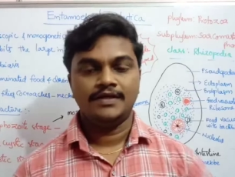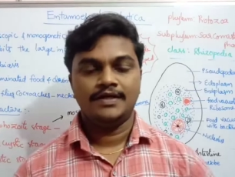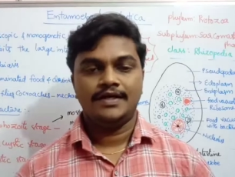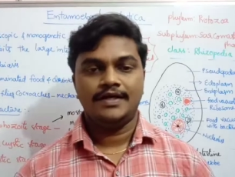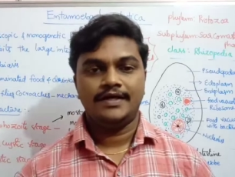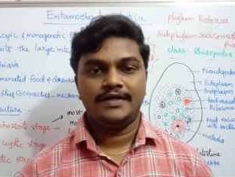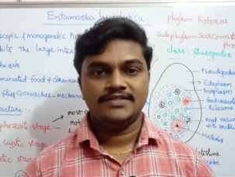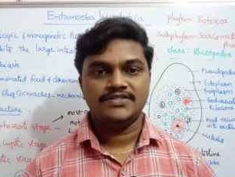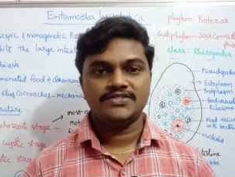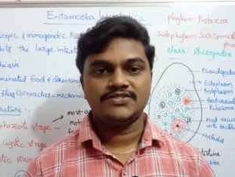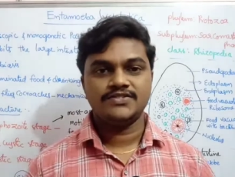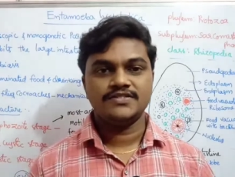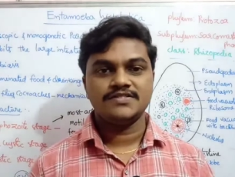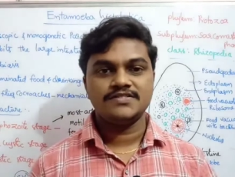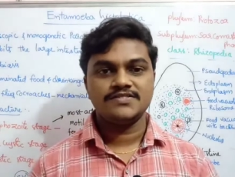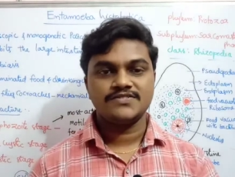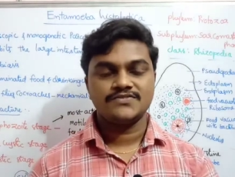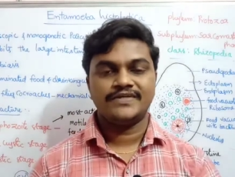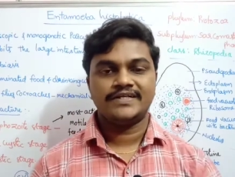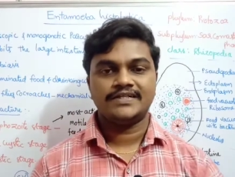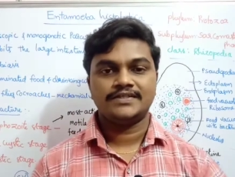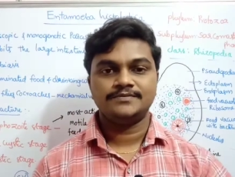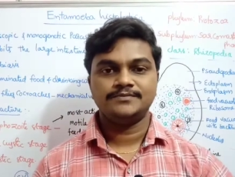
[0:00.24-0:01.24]
Hi students,
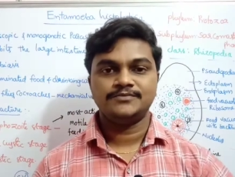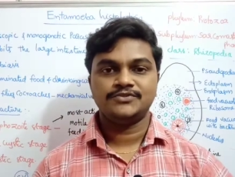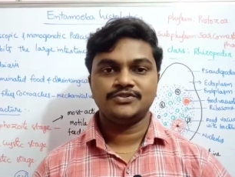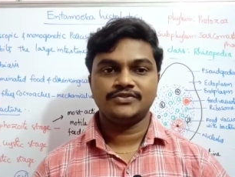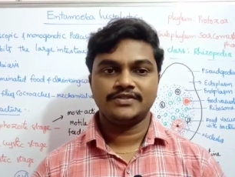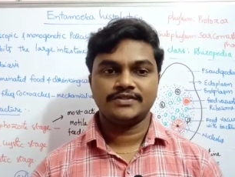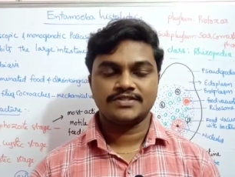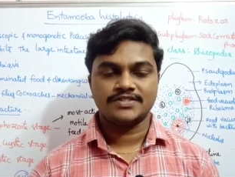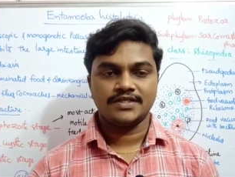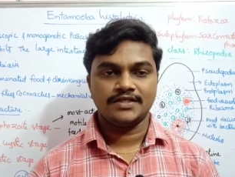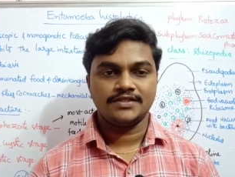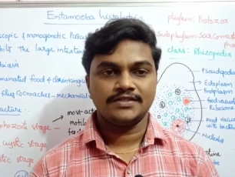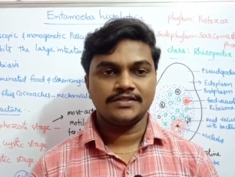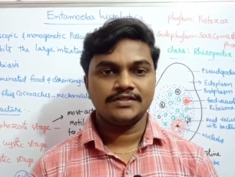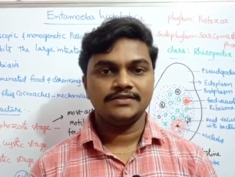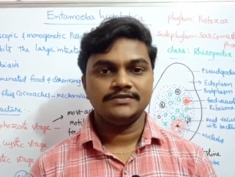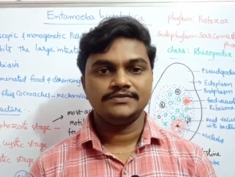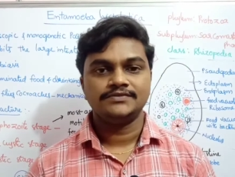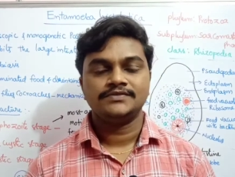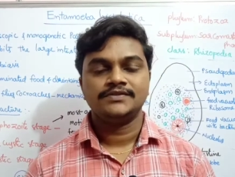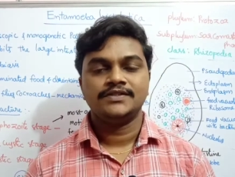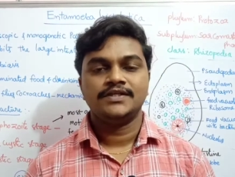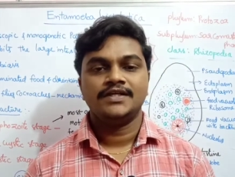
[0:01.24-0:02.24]
welcome to our channel.
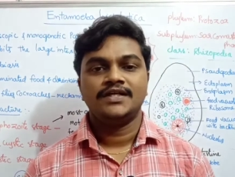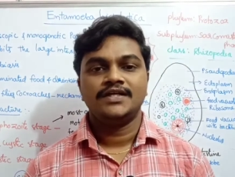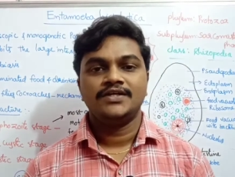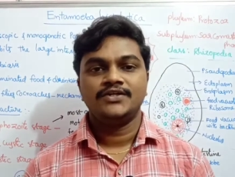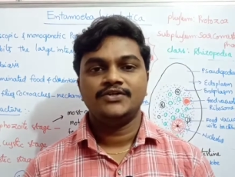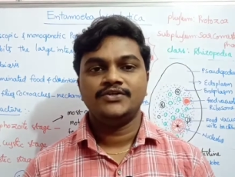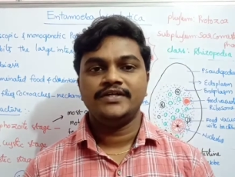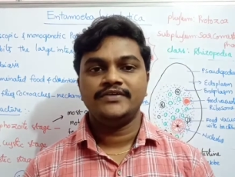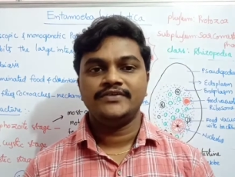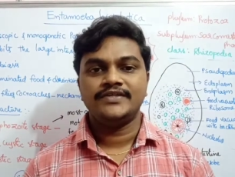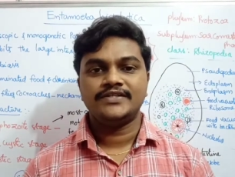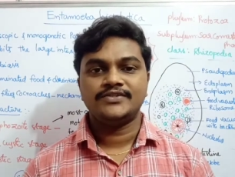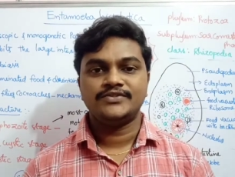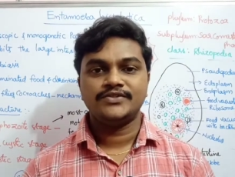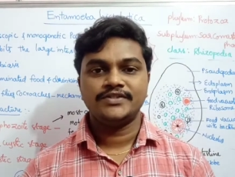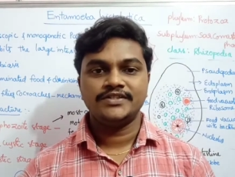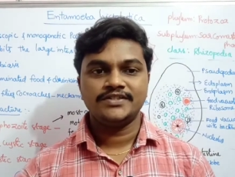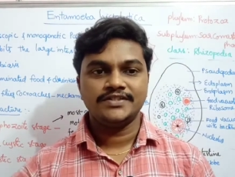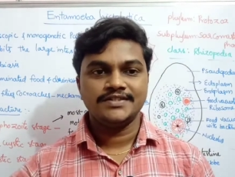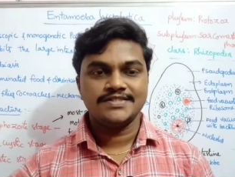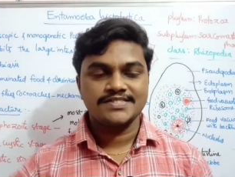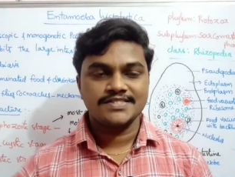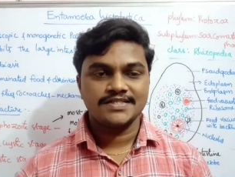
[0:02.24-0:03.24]
Today we are
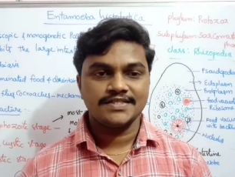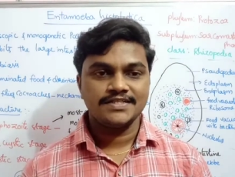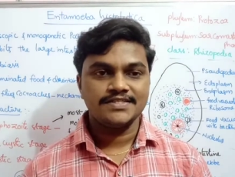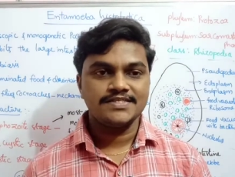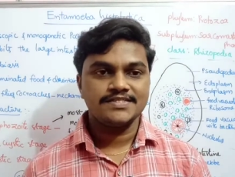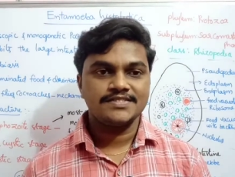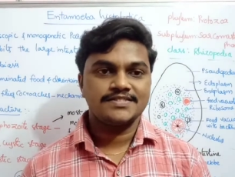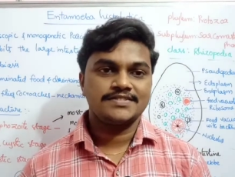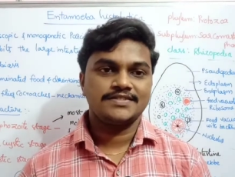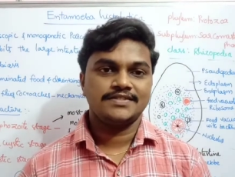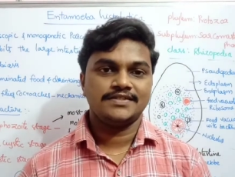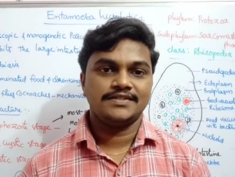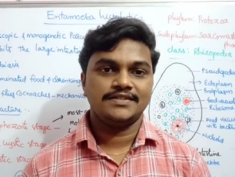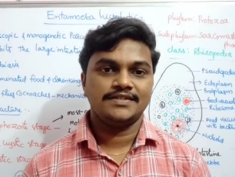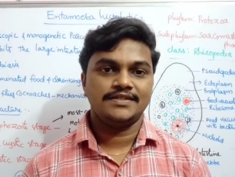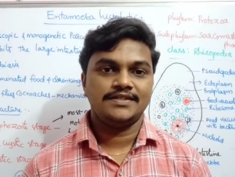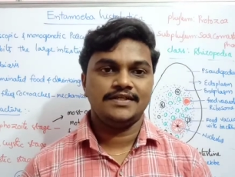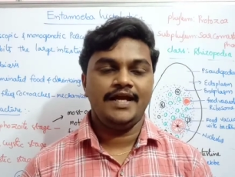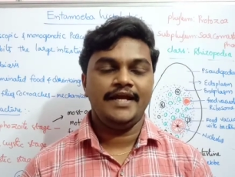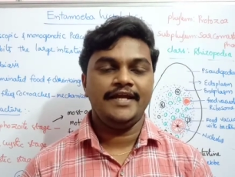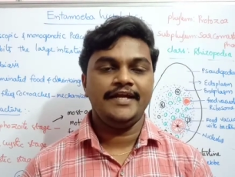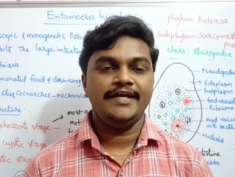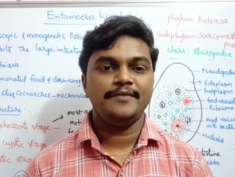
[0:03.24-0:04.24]
going to discuss
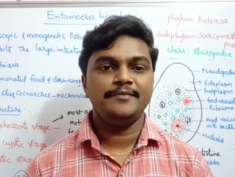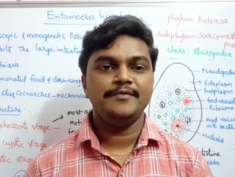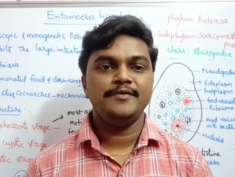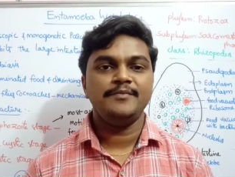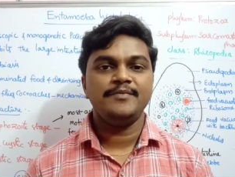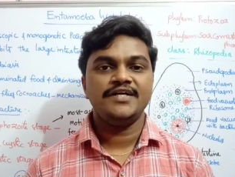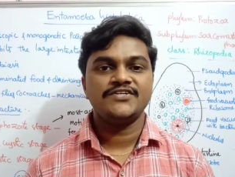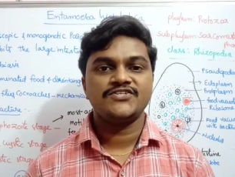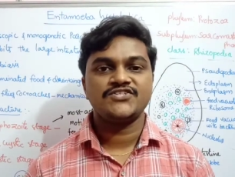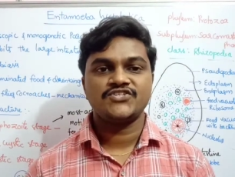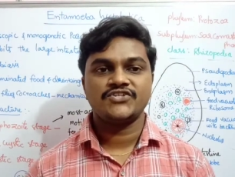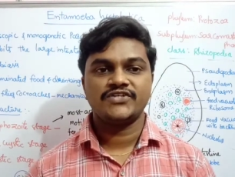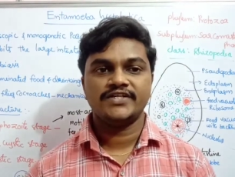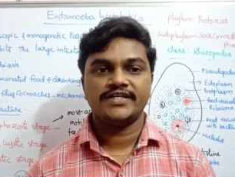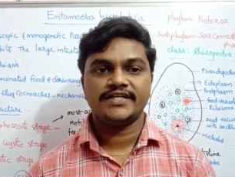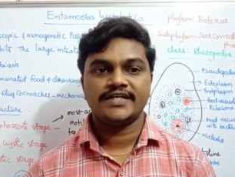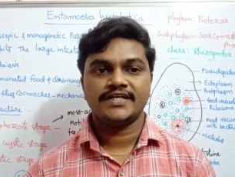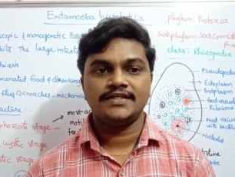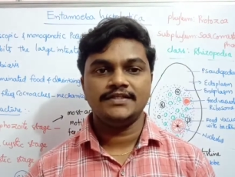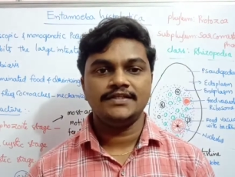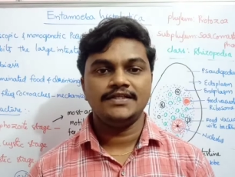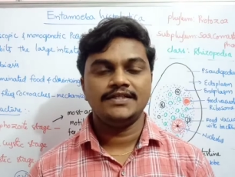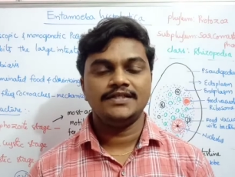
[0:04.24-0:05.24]
Entamoeba
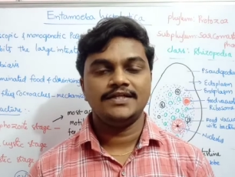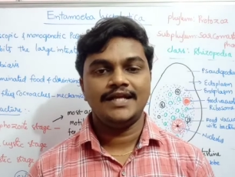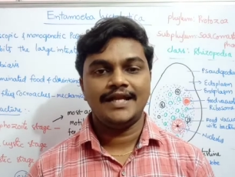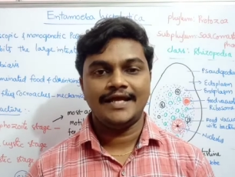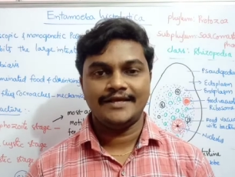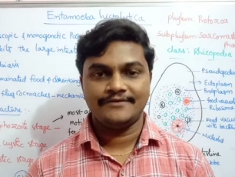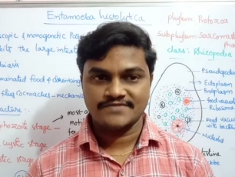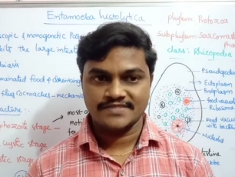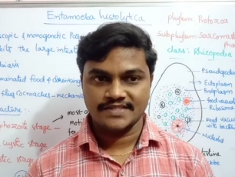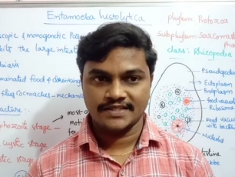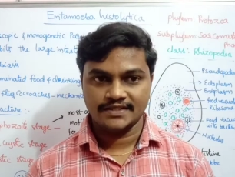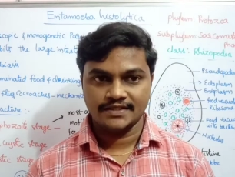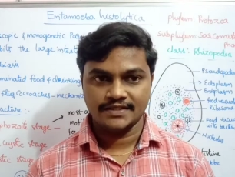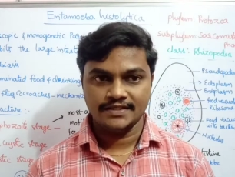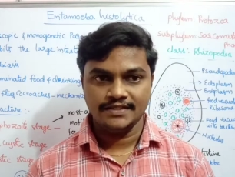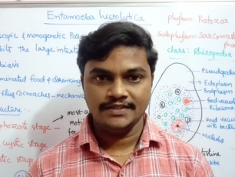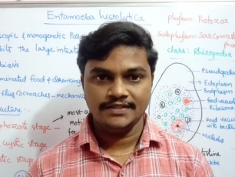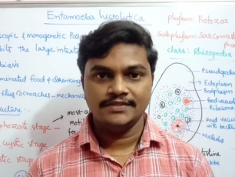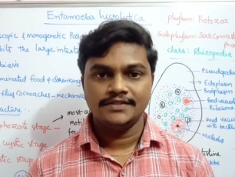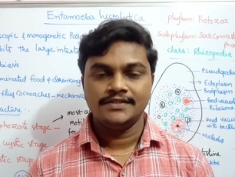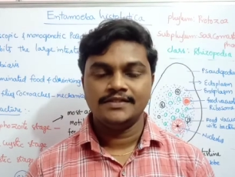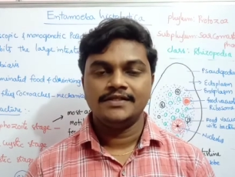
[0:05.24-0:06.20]
histolytica life cycle.